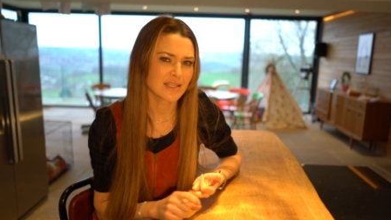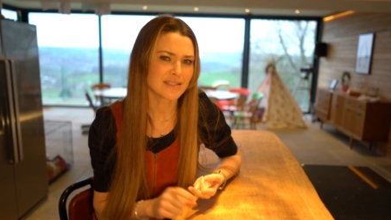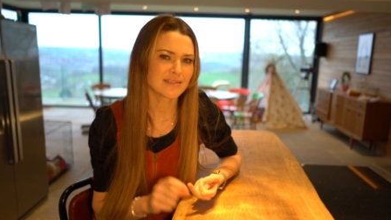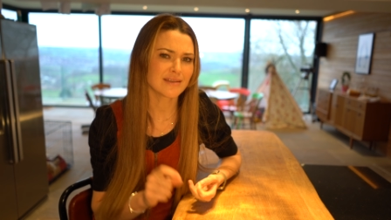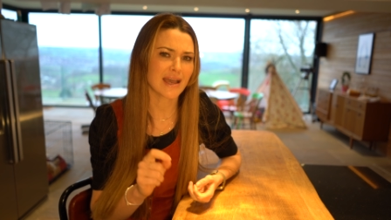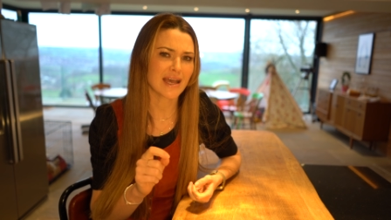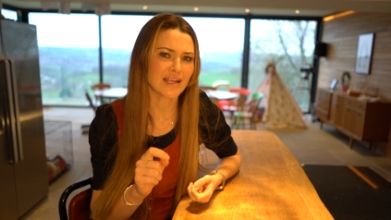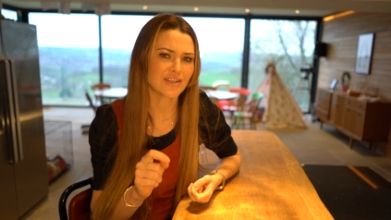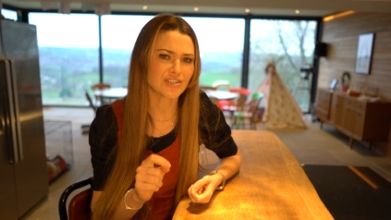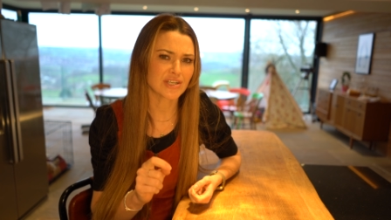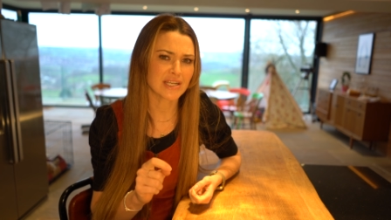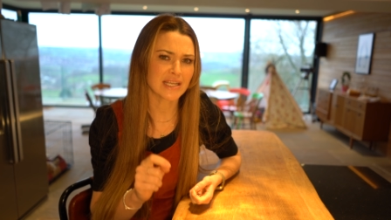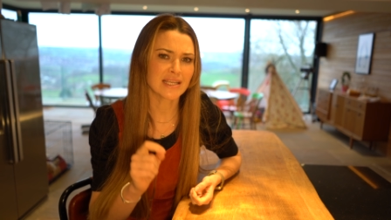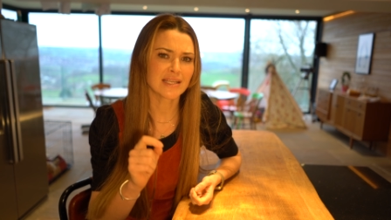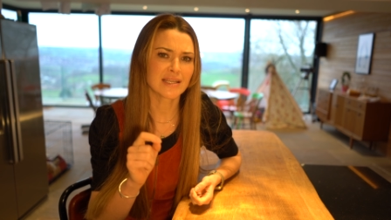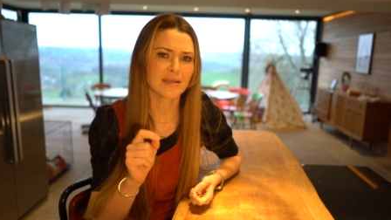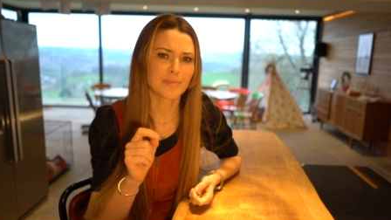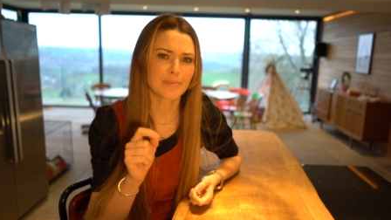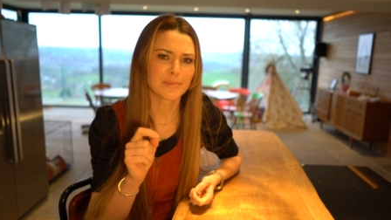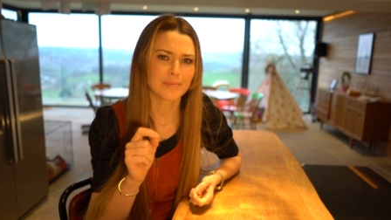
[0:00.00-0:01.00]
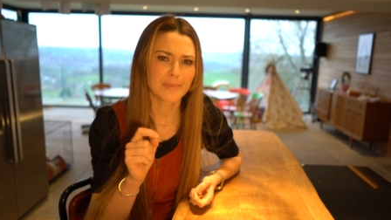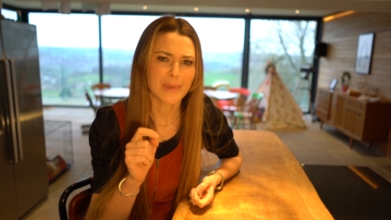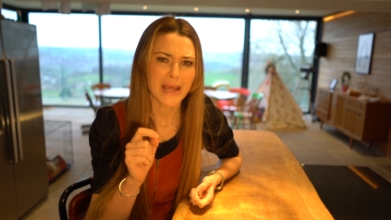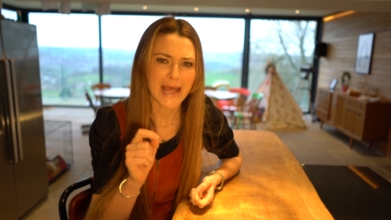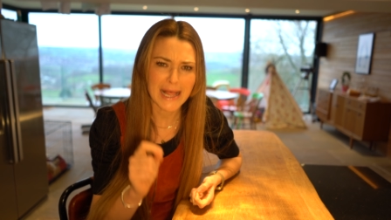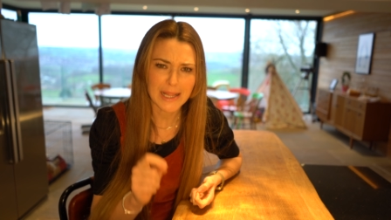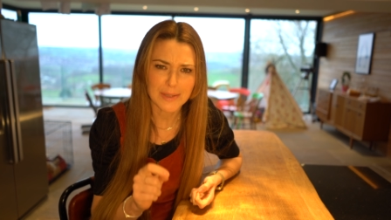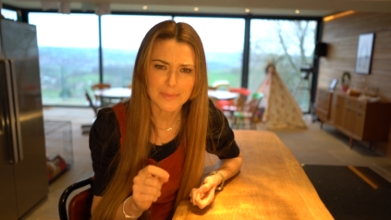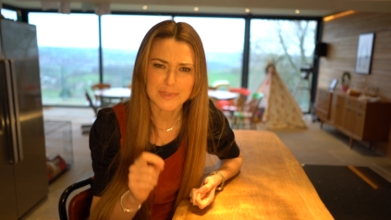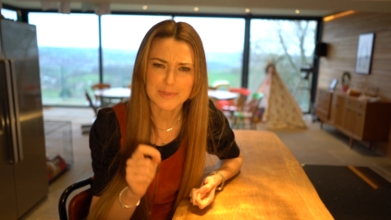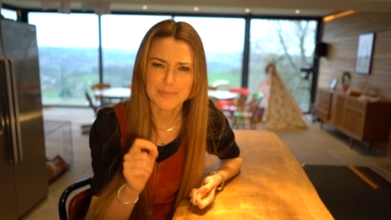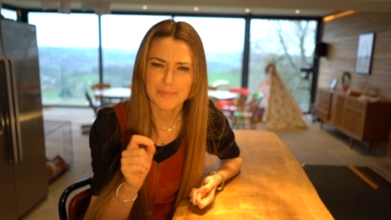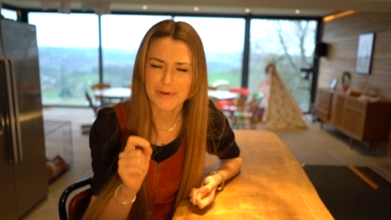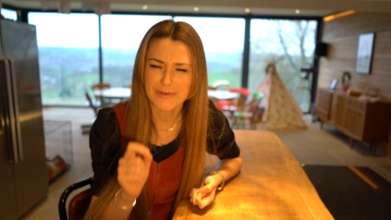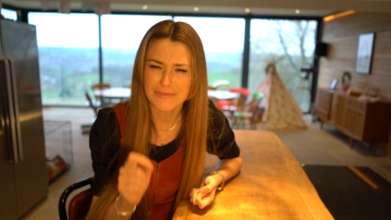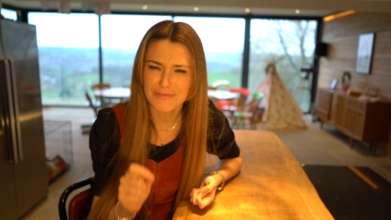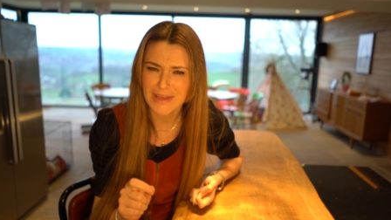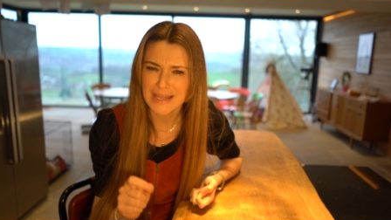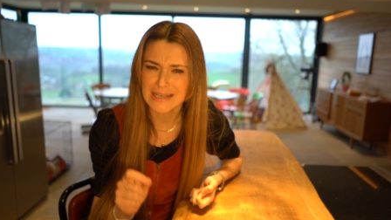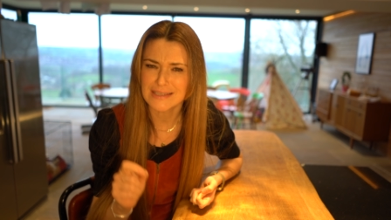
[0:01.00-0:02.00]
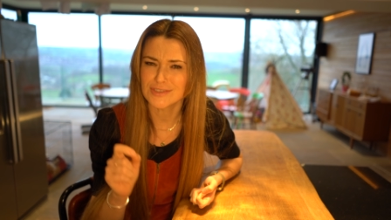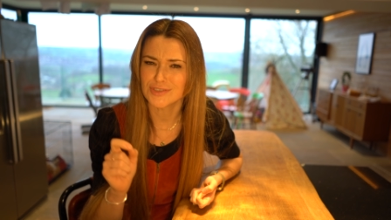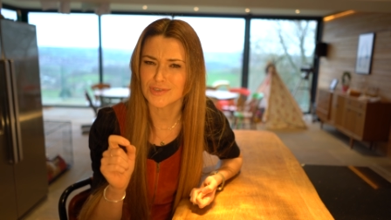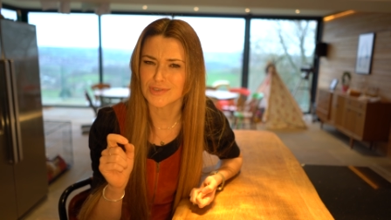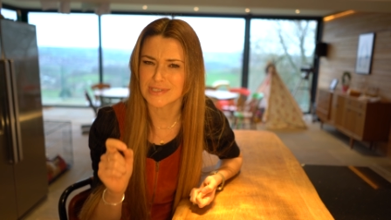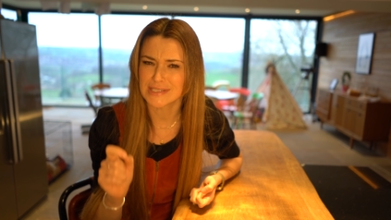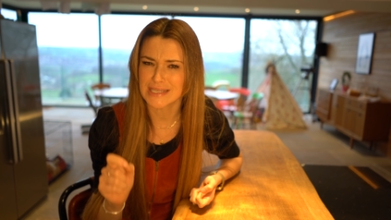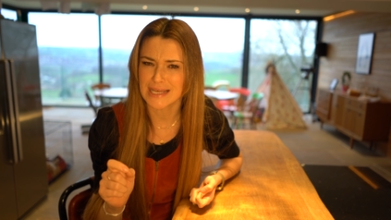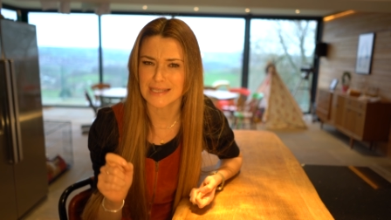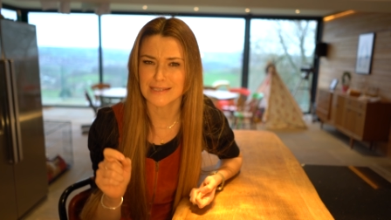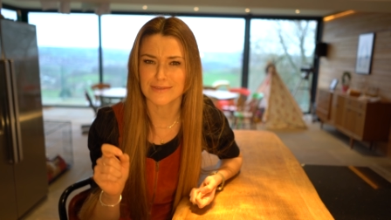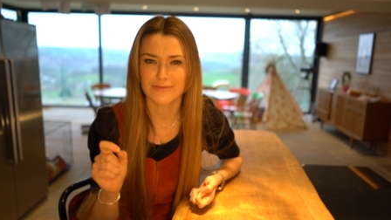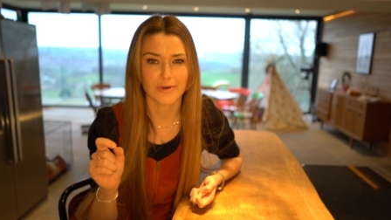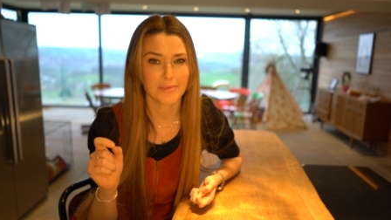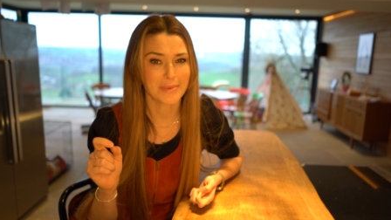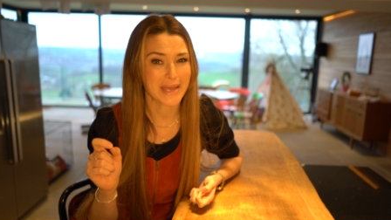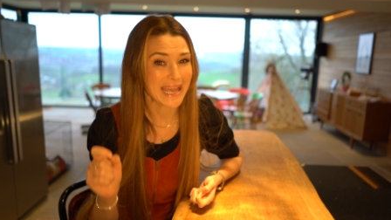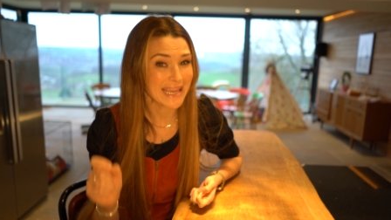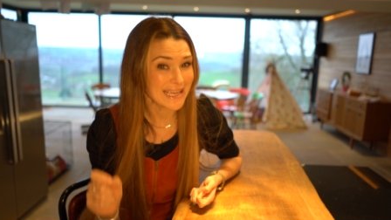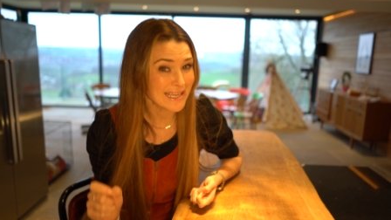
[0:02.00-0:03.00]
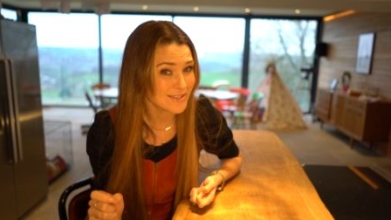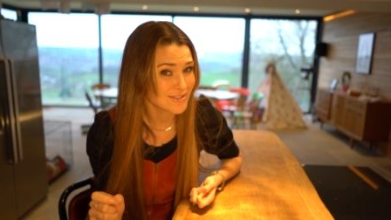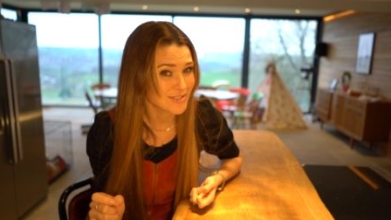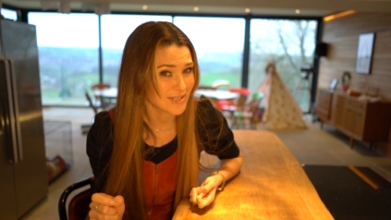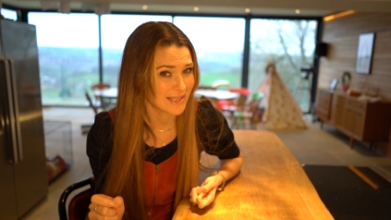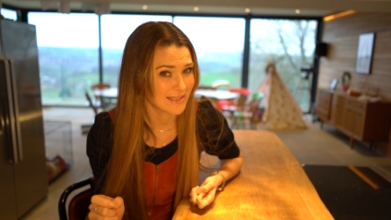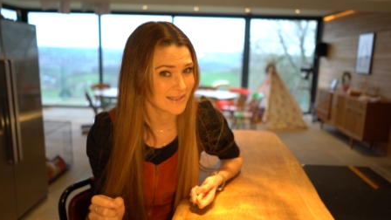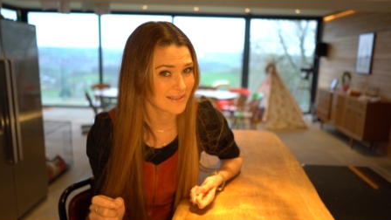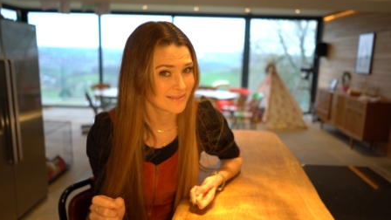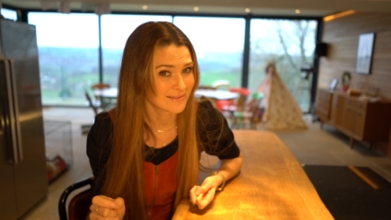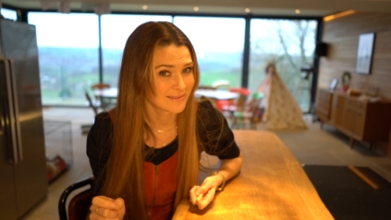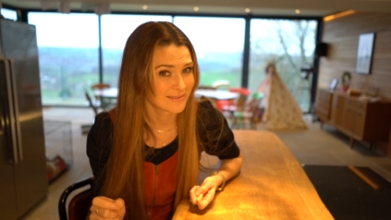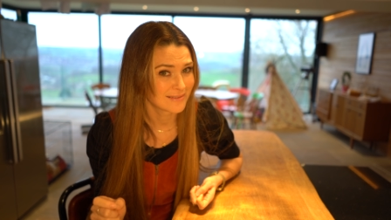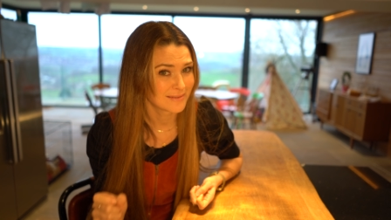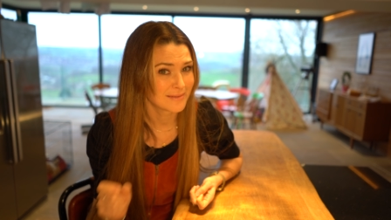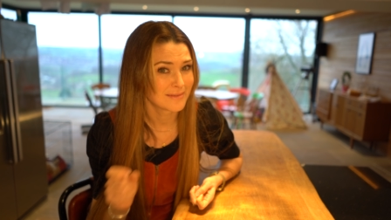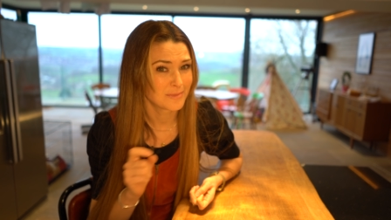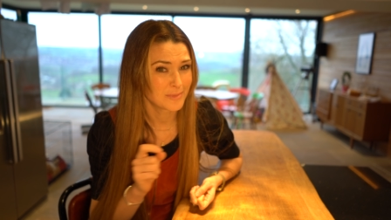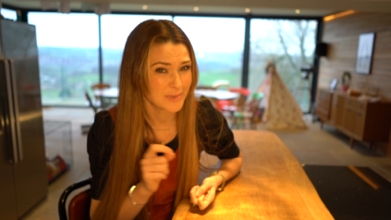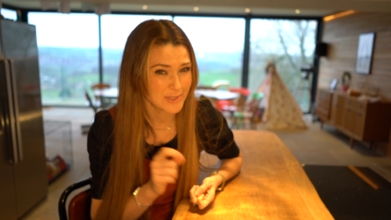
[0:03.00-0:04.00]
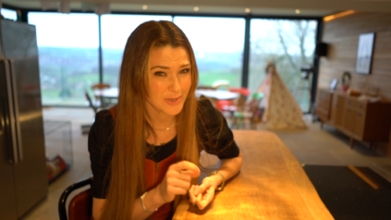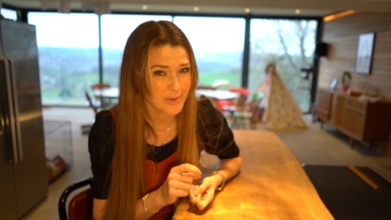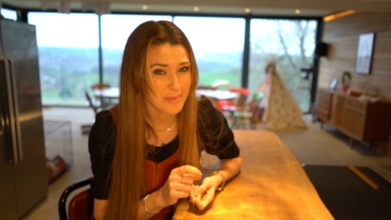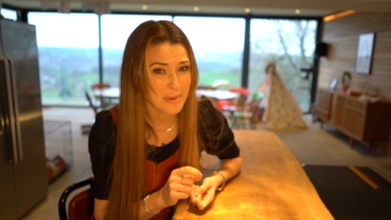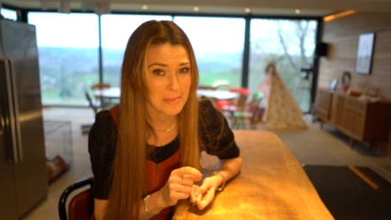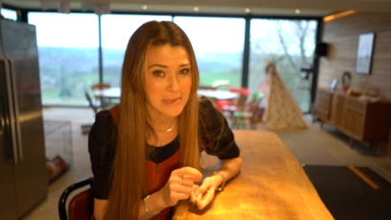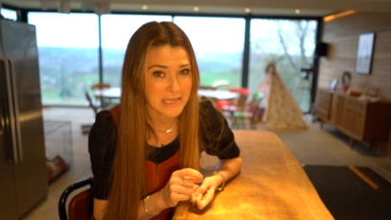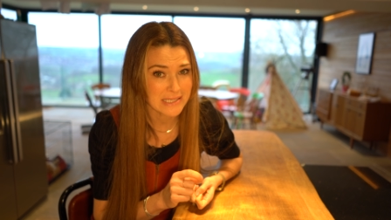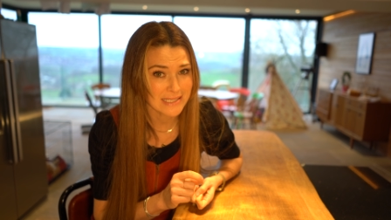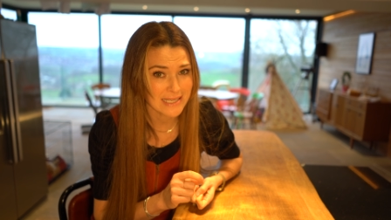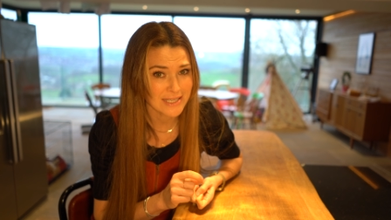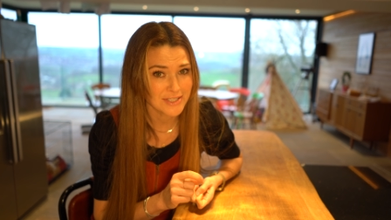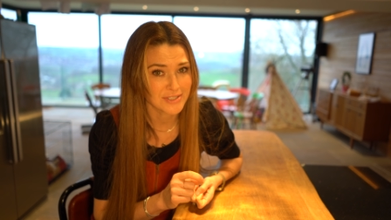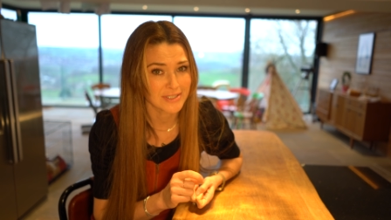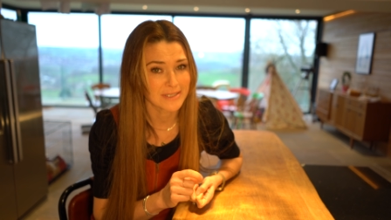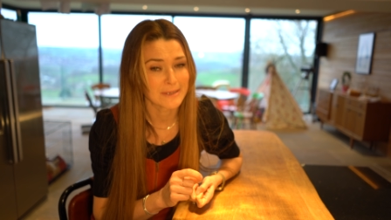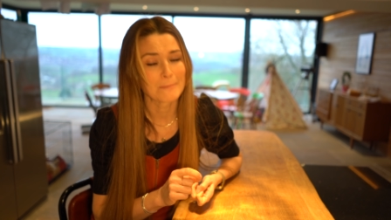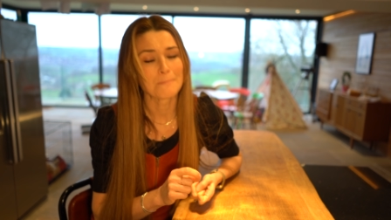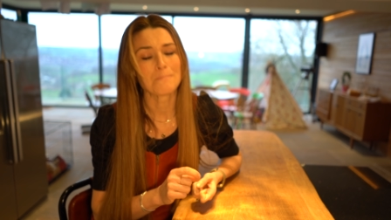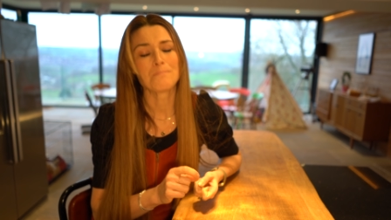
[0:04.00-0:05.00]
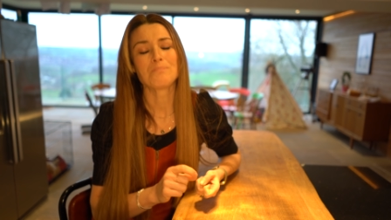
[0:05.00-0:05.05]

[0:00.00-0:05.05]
So it actually helps prevent your cells from aging. We're talking about meditation.